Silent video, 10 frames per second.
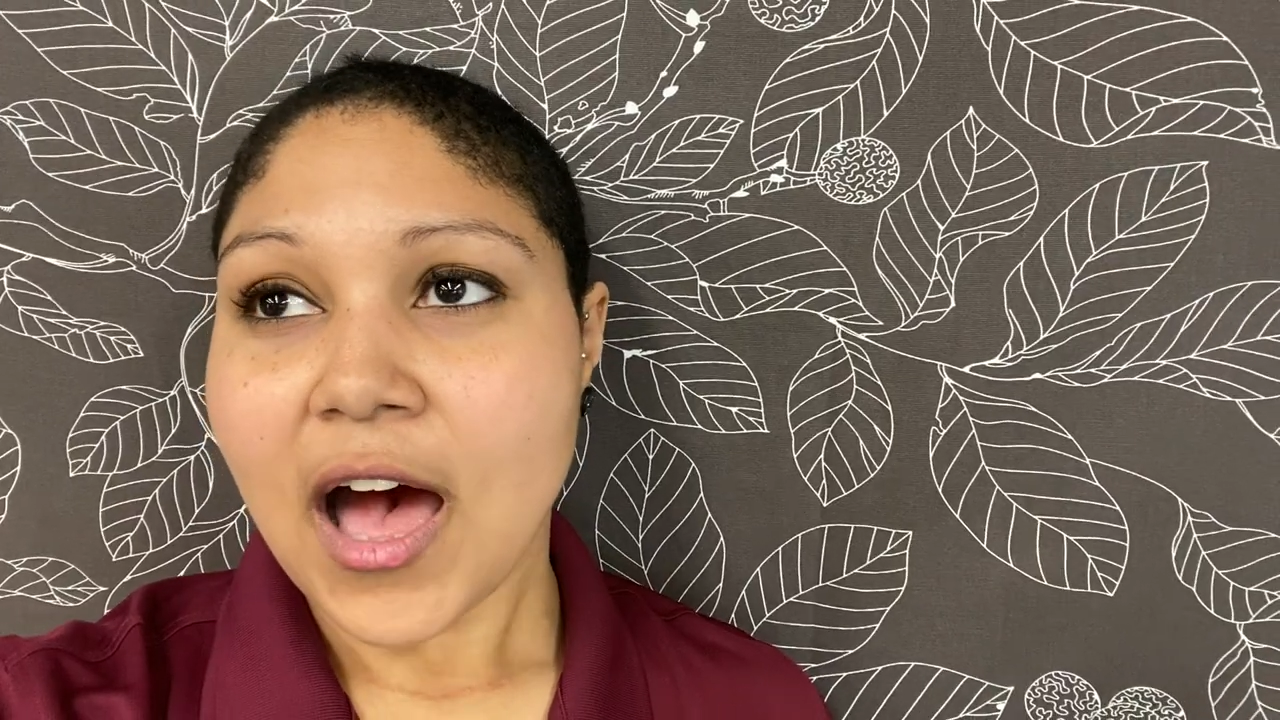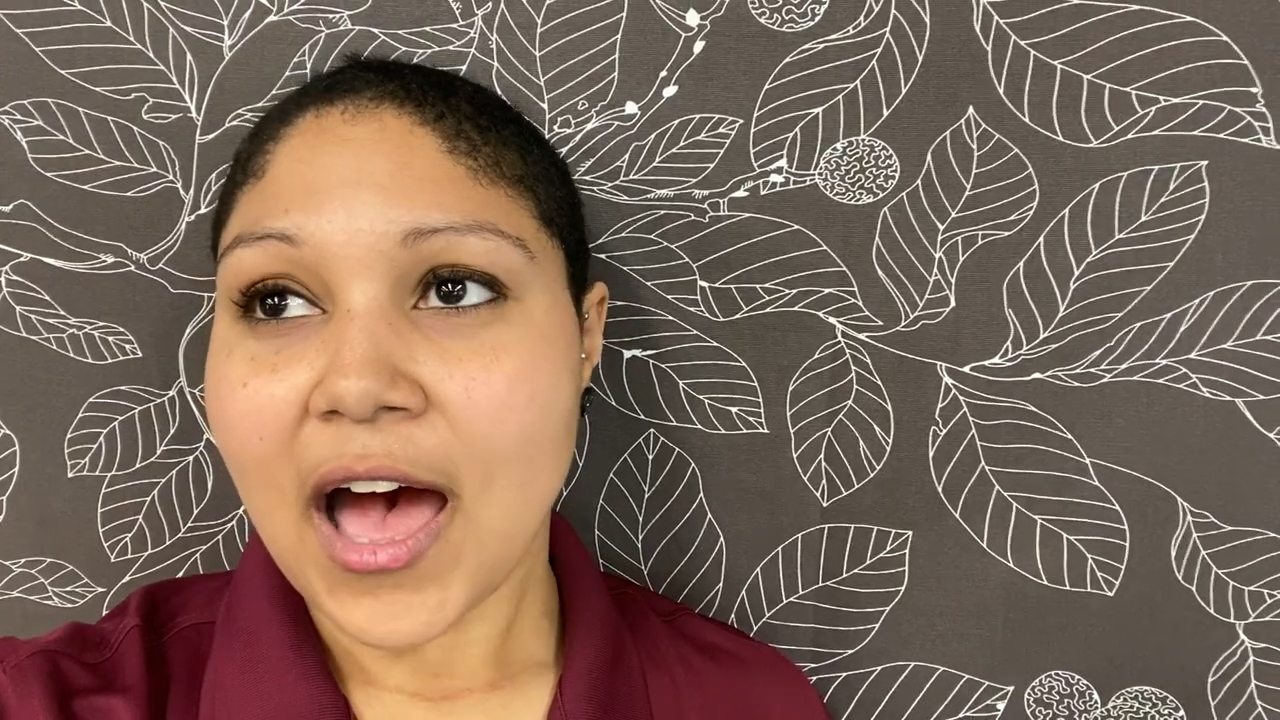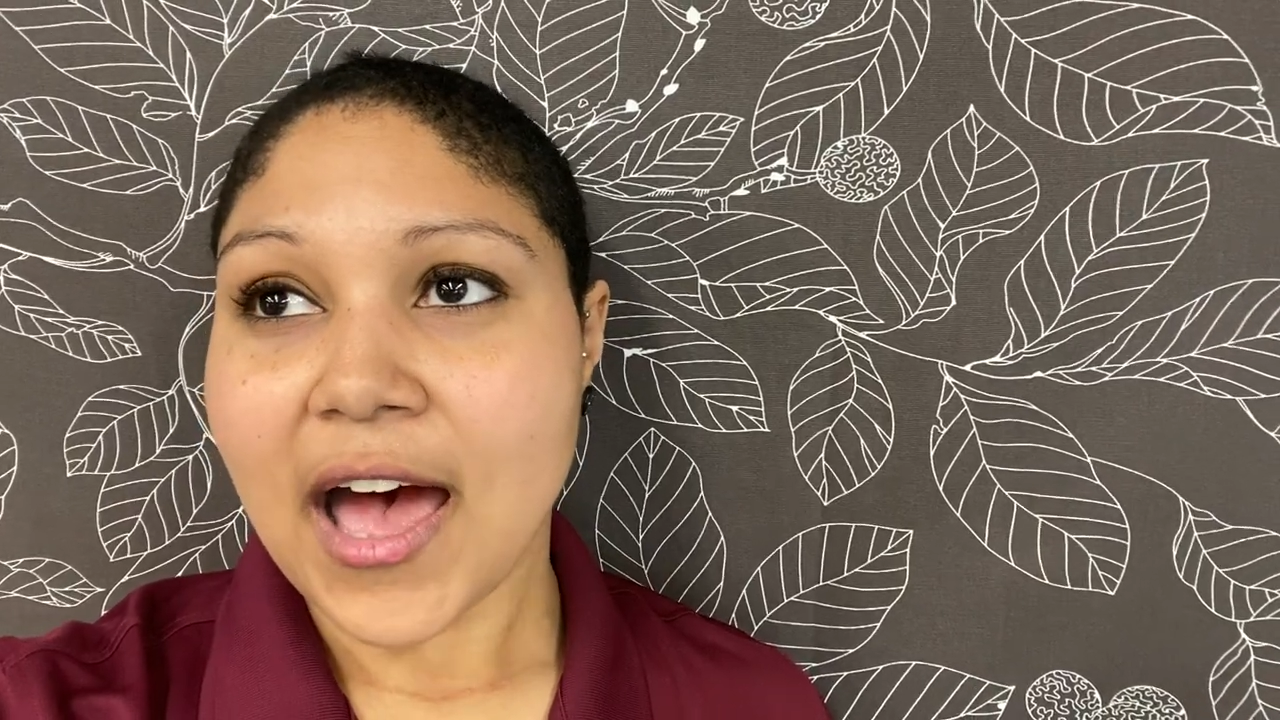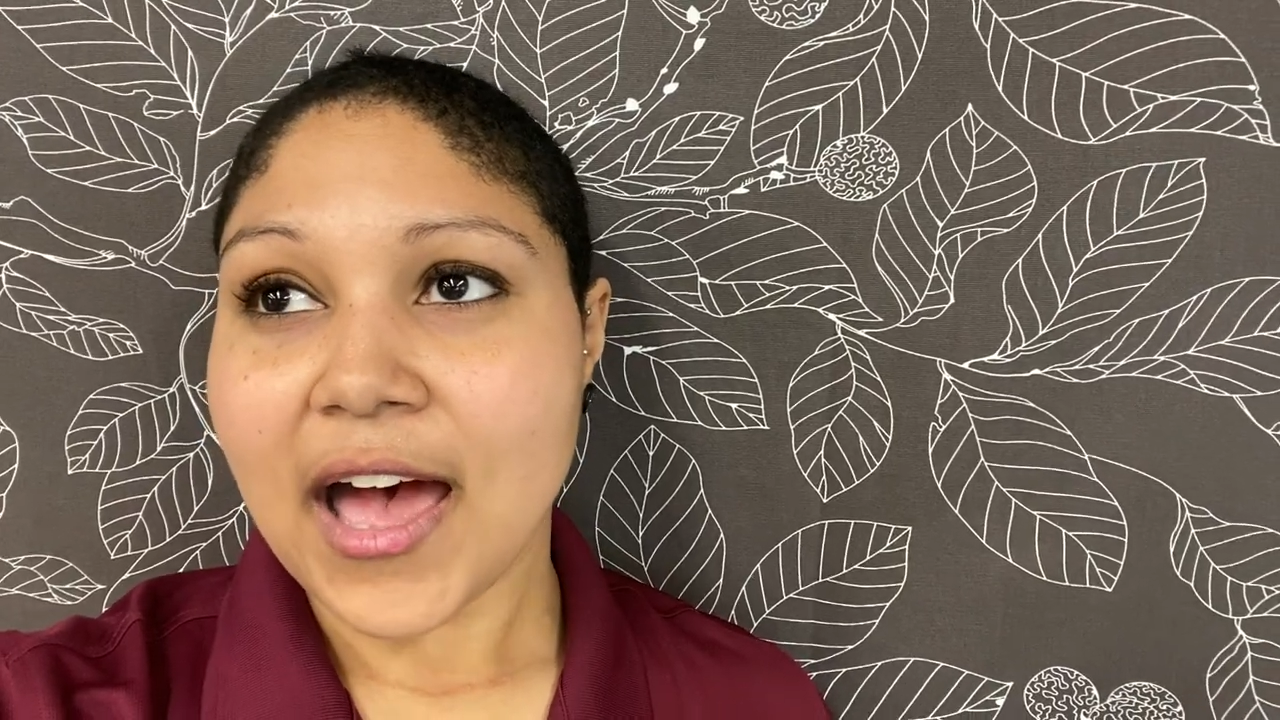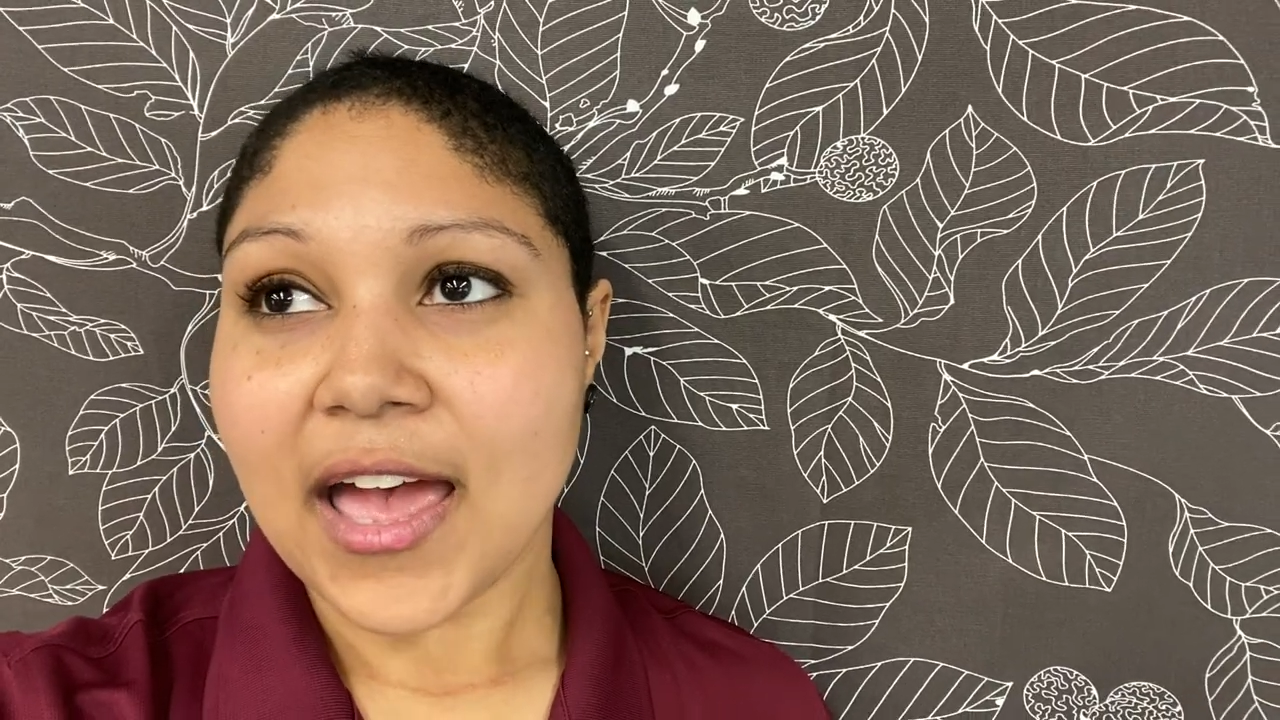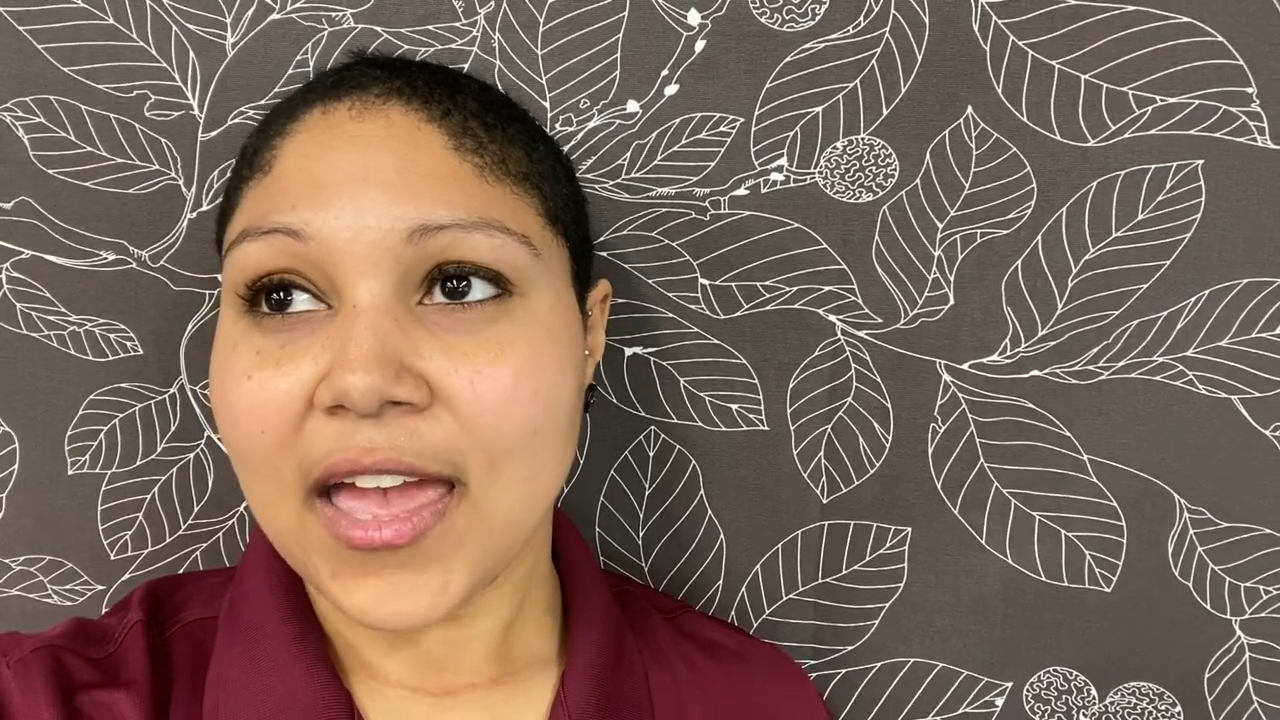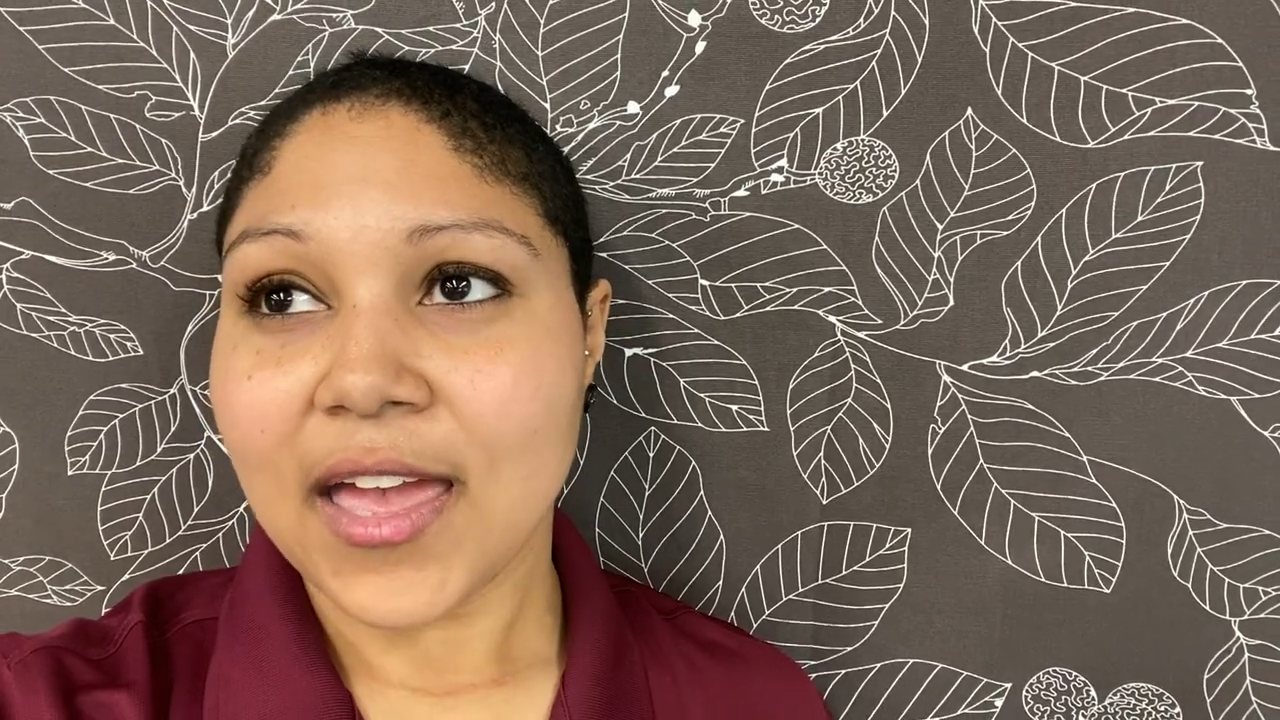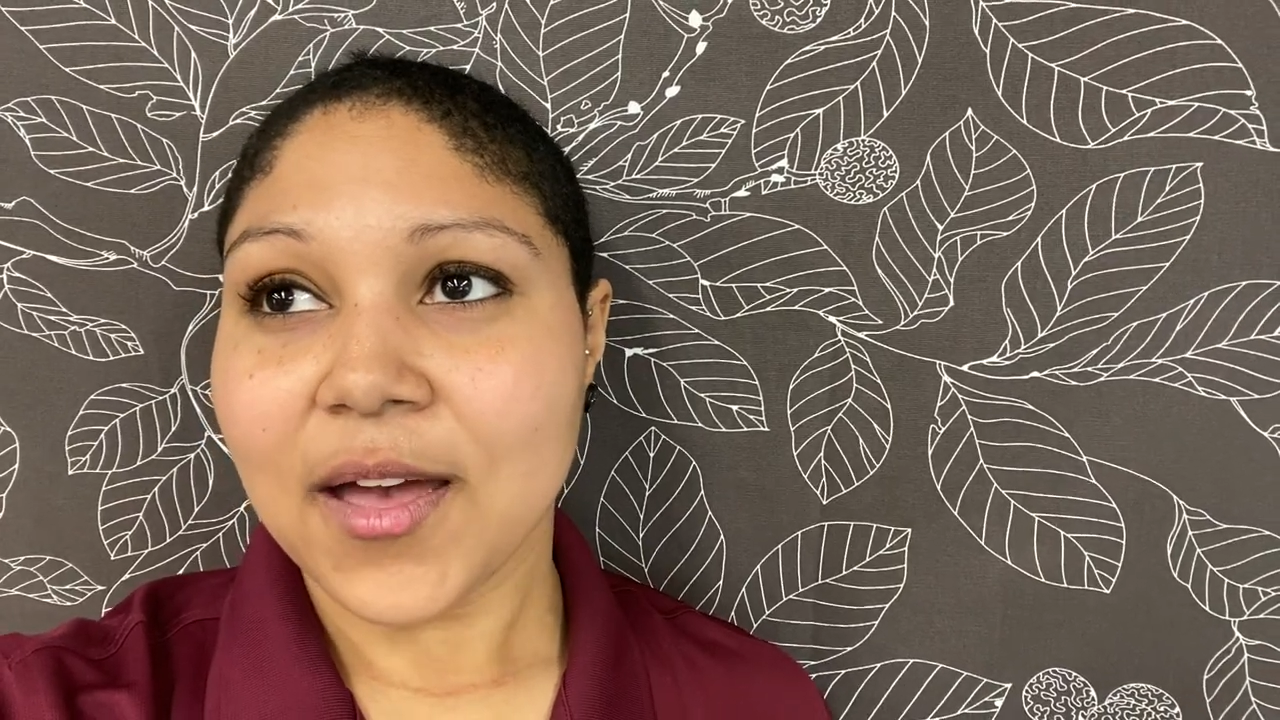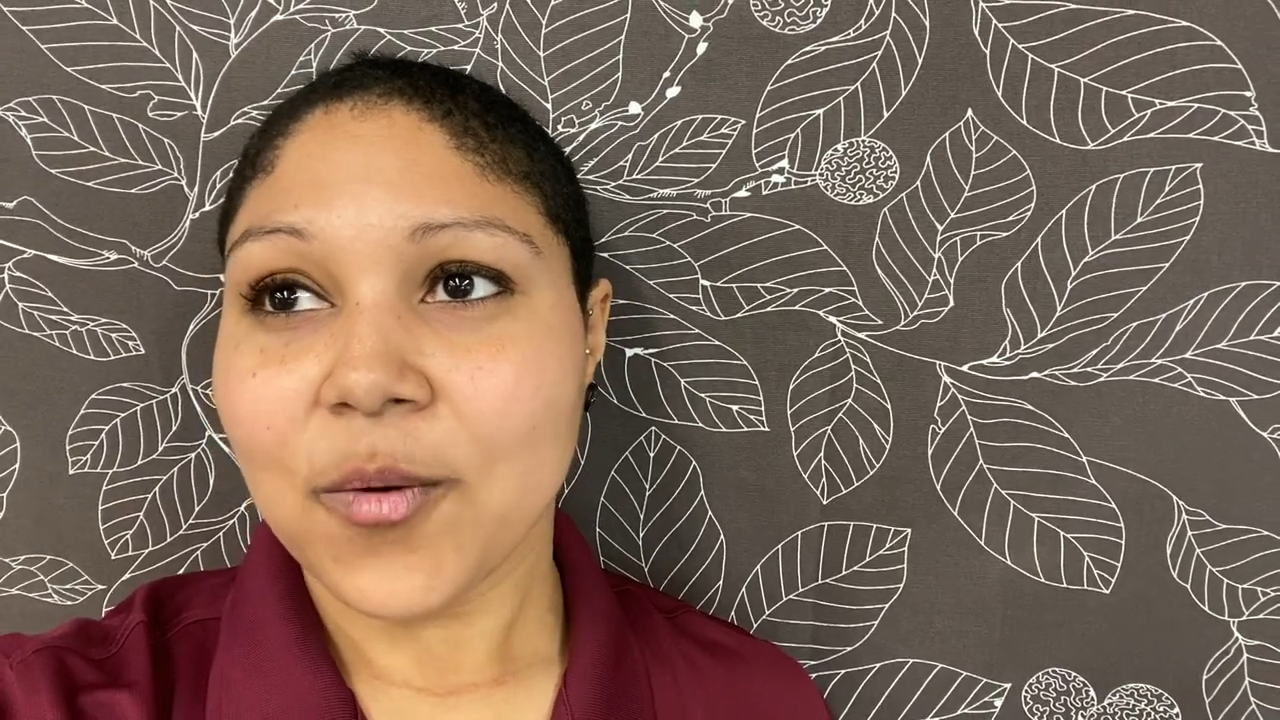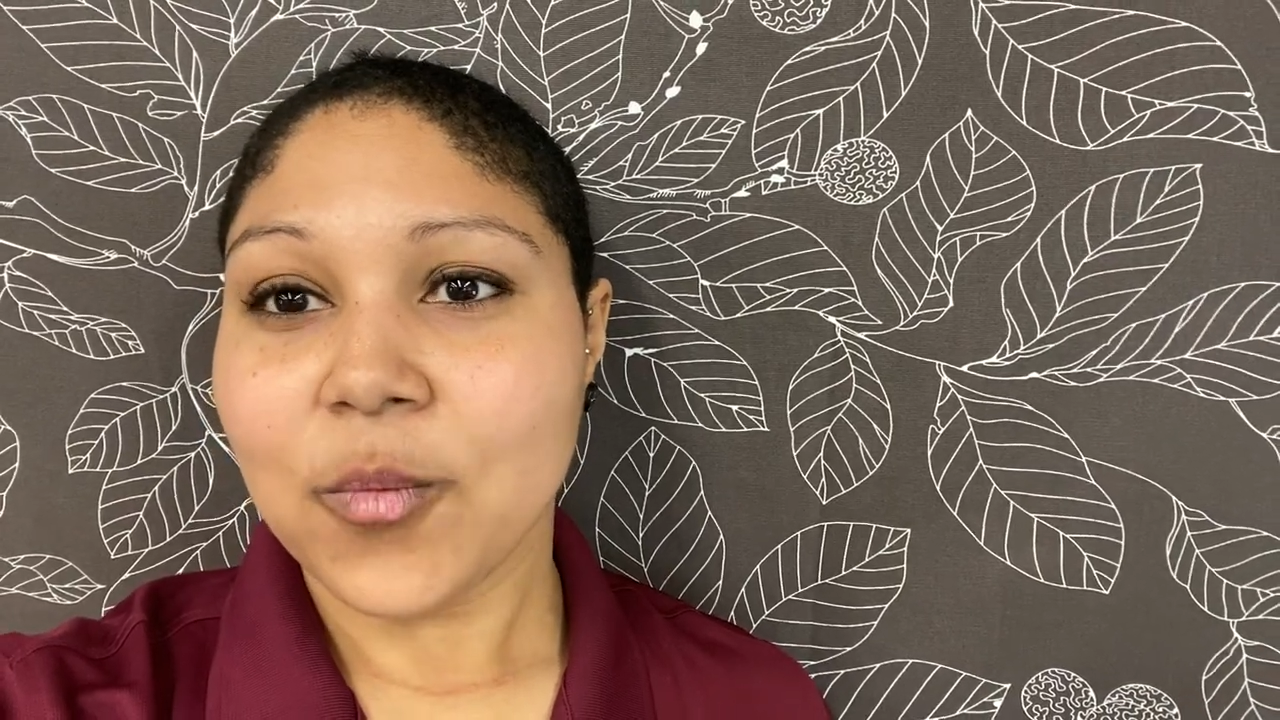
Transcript: I